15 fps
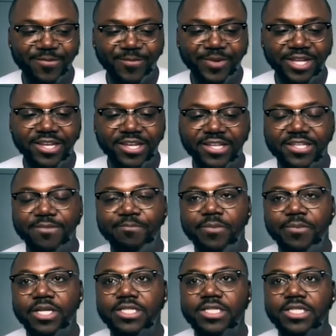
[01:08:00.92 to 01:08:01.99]
but
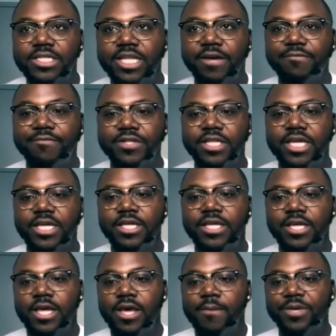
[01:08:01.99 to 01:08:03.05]
but definitely
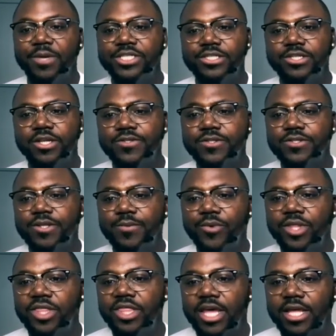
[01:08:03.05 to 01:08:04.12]
but she's also someone
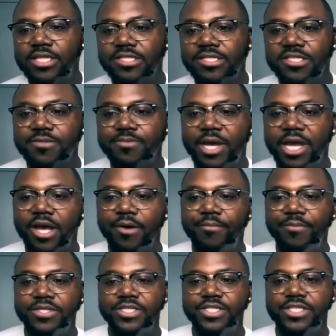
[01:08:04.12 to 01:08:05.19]
that despite how
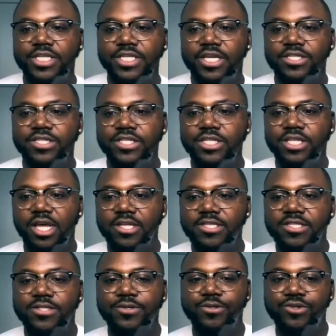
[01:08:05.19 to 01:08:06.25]
busy she is she does
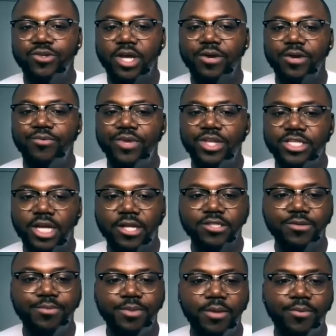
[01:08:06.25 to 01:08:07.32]
still try to reach out to
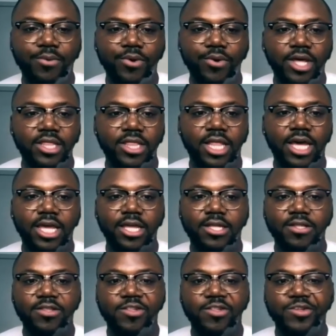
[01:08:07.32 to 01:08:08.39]
people and like
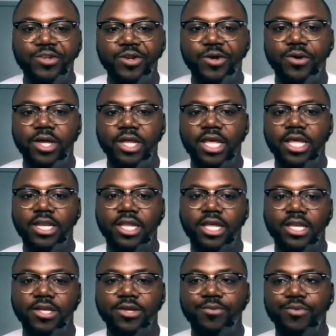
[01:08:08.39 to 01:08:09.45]
you know and and, and
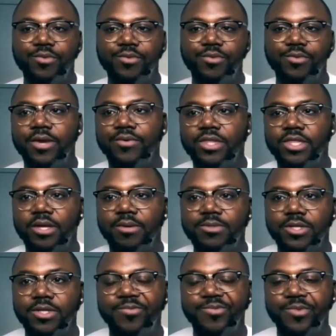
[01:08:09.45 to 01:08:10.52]
communicate with them
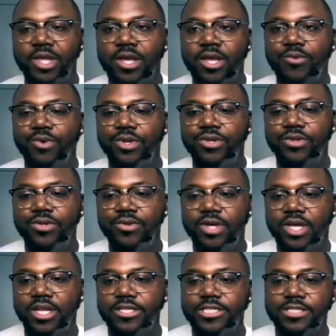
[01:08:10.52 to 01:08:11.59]
so when you do get a
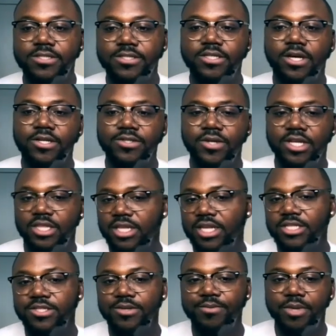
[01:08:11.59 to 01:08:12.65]
chance to talk to her i think that's
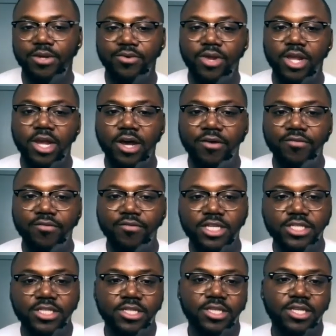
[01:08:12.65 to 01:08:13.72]
going to be a great
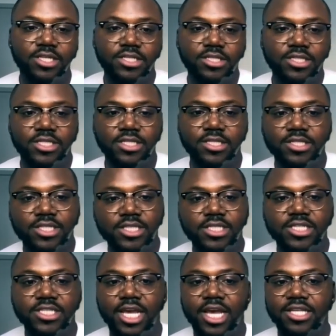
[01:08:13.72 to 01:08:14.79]
conversation because she, she she
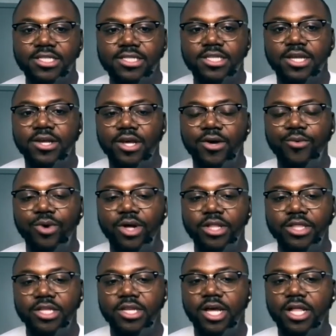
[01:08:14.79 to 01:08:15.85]
has a wealth of
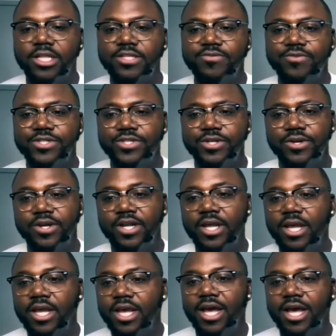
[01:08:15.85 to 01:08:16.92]
knowledge for sure
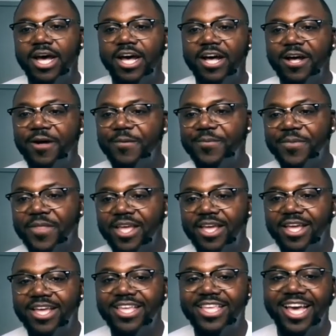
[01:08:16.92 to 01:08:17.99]
um,
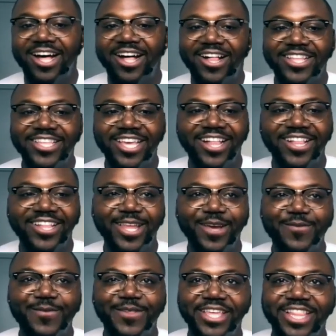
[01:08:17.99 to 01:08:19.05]
y'all y'all are
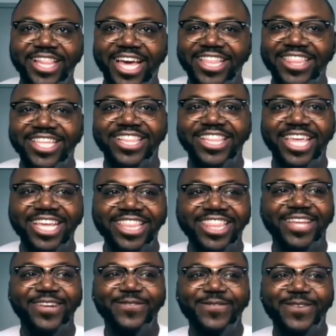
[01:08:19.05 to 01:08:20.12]
definitely like the
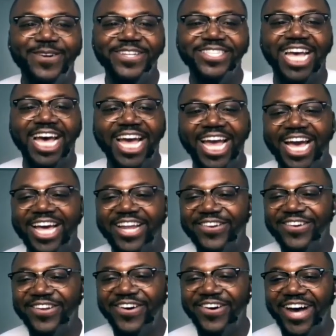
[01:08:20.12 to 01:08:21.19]
linkedin folks i i don't
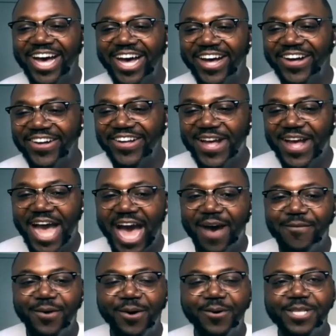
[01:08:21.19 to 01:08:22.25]
know how i've
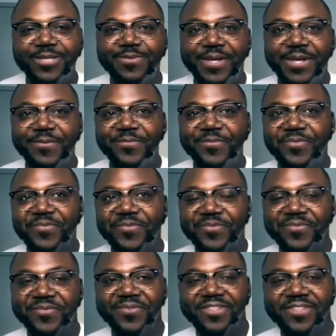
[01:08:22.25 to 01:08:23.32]
always been
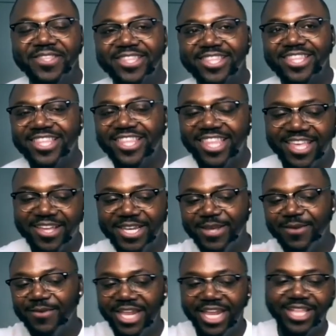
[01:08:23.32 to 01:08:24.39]

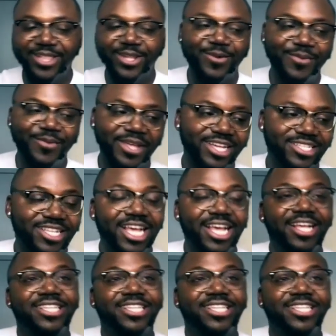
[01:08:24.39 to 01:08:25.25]
deviating a little bit because